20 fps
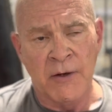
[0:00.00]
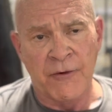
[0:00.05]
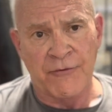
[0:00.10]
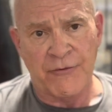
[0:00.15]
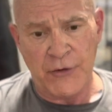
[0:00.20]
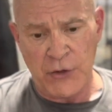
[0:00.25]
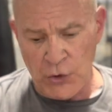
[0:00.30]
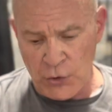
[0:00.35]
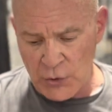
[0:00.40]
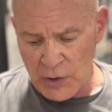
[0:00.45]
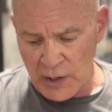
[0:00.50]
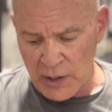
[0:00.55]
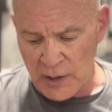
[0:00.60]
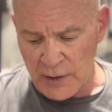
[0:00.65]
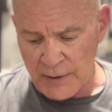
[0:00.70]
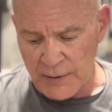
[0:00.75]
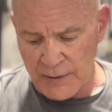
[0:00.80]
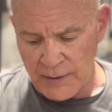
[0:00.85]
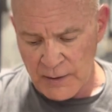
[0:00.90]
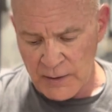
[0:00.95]
for you
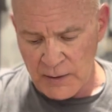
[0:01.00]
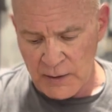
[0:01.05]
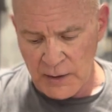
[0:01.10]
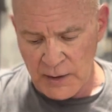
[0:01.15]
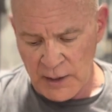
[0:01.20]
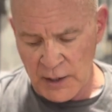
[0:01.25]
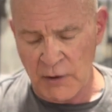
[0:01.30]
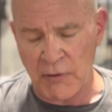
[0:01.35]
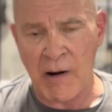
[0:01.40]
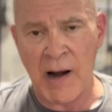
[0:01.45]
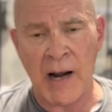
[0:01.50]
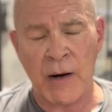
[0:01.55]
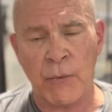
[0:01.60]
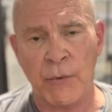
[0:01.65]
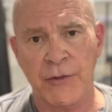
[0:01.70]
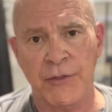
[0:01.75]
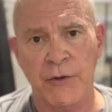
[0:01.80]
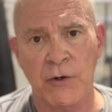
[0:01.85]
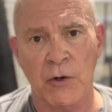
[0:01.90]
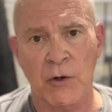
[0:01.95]
to interact
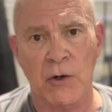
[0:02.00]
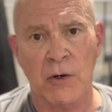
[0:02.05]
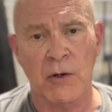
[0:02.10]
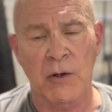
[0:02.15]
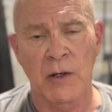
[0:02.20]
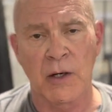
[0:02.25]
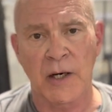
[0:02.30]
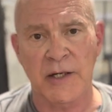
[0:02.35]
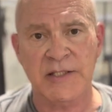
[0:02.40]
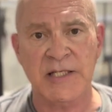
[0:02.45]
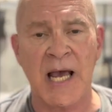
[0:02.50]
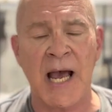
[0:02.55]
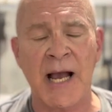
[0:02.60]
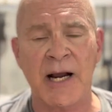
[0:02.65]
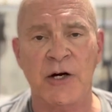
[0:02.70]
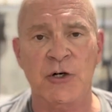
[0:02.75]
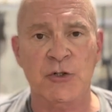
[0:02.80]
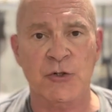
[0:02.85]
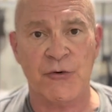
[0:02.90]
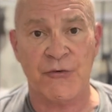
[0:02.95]
with your
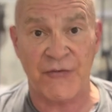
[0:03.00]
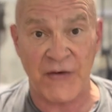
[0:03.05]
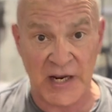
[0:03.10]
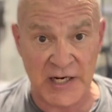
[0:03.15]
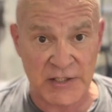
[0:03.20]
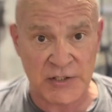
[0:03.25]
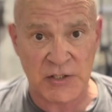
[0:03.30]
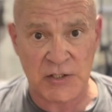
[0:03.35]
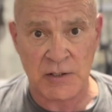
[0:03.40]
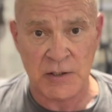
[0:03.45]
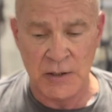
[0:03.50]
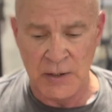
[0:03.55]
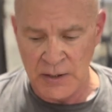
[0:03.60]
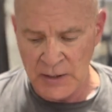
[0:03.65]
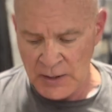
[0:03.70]
attacker's face